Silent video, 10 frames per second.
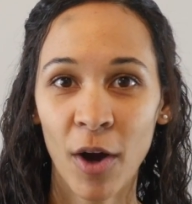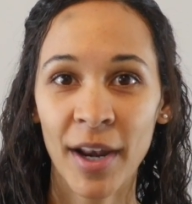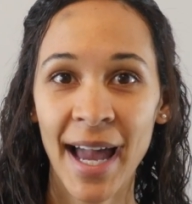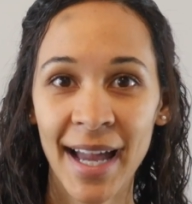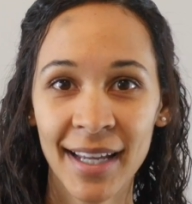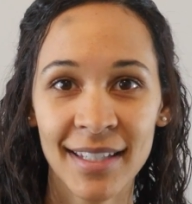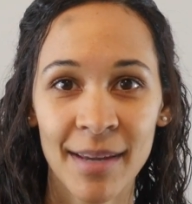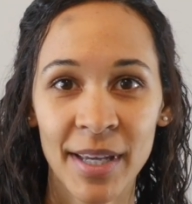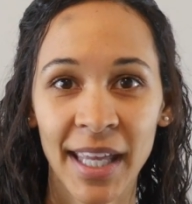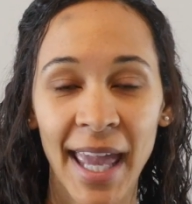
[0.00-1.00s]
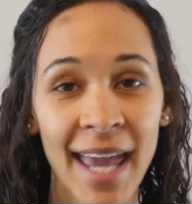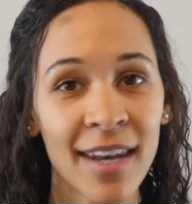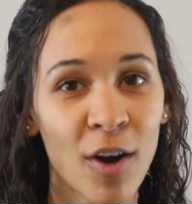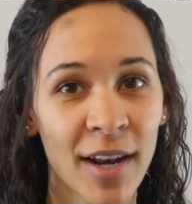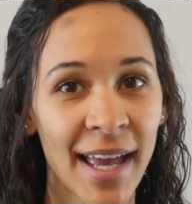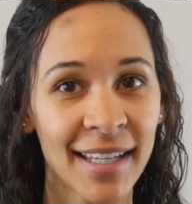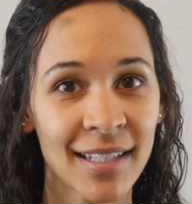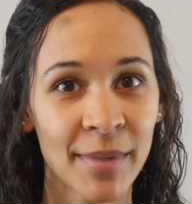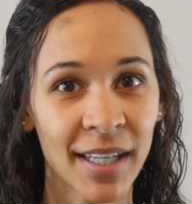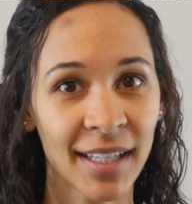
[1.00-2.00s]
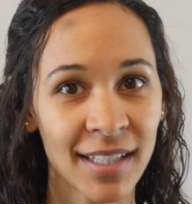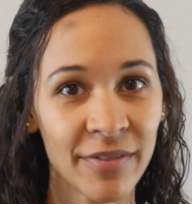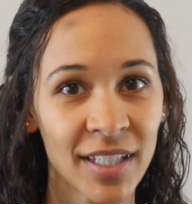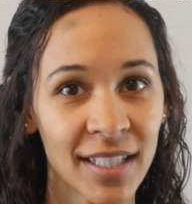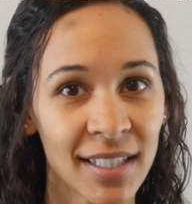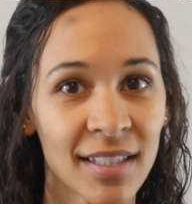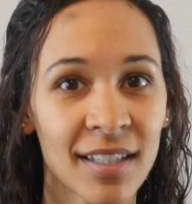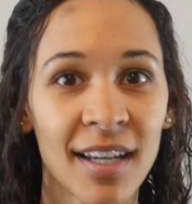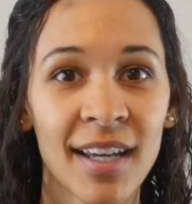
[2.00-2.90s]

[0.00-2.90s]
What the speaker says: on academic and non-academic activities.